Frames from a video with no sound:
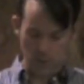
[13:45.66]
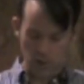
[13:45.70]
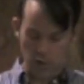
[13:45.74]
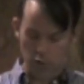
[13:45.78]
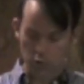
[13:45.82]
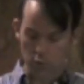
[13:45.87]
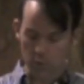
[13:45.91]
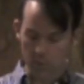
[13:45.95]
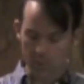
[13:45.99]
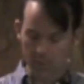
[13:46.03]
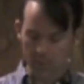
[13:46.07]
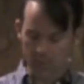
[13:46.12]

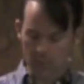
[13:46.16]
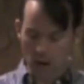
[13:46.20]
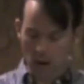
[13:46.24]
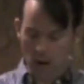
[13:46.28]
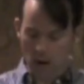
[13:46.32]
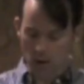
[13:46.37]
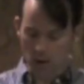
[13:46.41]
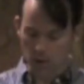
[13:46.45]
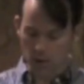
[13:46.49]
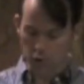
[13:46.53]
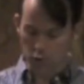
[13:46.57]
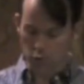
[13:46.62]
3
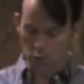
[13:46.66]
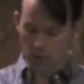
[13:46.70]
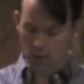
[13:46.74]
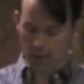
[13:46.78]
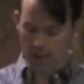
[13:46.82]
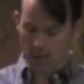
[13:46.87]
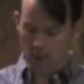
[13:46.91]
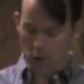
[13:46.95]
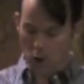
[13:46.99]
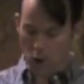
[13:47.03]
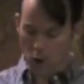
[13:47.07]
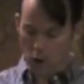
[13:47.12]
dogs
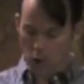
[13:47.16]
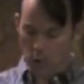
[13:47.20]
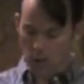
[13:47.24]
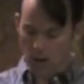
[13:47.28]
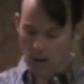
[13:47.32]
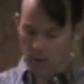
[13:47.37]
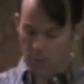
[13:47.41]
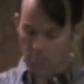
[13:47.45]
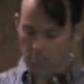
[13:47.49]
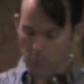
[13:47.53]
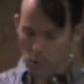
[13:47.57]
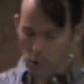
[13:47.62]
ran all
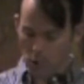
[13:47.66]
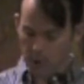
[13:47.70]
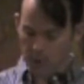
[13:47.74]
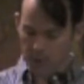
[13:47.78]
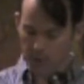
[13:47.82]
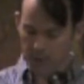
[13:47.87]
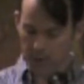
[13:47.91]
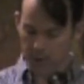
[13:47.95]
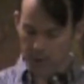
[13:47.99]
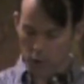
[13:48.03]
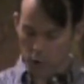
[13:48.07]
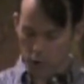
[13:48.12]
around
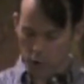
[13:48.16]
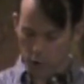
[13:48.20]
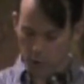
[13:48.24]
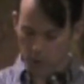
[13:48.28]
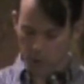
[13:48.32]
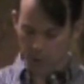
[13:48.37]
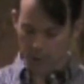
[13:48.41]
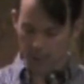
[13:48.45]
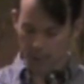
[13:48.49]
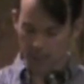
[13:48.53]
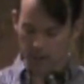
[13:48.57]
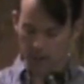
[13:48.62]
barking and
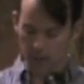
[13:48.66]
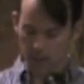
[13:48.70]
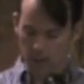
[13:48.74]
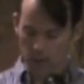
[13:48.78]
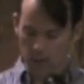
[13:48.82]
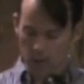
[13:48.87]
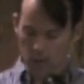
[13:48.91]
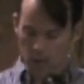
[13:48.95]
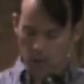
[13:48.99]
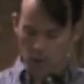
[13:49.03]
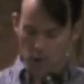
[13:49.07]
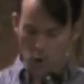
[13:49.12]
herding.
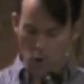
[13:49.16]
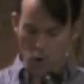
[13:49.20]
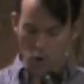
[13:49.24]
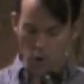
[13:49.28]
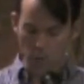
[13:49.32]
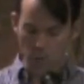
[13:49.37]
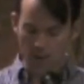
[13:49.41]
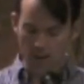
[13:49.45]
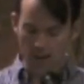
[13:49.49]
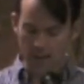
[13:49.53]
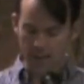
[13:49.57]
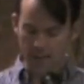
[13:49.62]
An
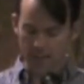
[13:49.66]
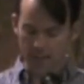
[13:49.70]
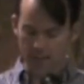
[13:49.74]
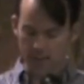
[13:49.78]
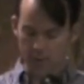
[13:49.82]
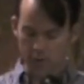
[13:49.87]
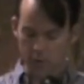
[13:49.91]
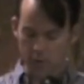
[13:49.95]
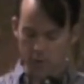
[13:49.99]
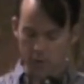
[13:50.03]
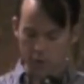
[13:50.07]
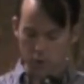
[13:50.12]
old man in
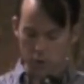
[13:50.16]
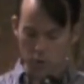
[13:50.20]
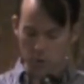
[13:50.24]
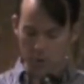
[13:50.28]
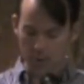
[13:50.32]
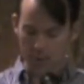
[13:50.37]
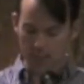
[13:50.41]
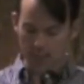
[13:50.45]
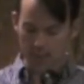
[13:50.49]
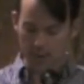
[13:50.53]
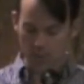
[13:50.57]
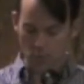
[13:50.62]
a
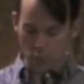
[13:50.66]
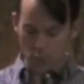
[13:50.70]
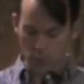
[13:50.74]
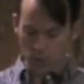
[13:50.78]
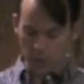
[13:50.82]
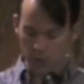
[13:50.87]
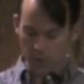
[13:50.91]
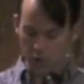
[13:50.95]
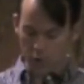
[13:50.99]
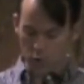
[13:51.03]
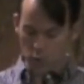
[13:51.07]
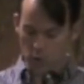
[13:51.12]
dirty
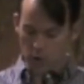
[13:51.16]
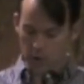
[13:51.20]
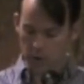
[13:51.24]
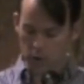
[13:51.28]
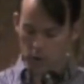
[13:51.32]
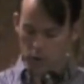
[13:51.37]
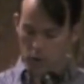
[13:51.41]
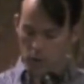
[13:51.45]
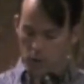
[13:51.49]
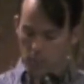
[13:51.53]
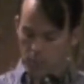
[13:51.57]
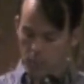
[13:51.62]
woolen sweater
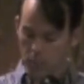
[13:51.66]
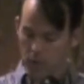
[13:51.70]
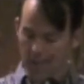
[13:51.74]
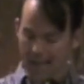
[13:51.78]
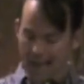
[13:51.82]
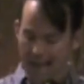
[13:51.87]
lumbered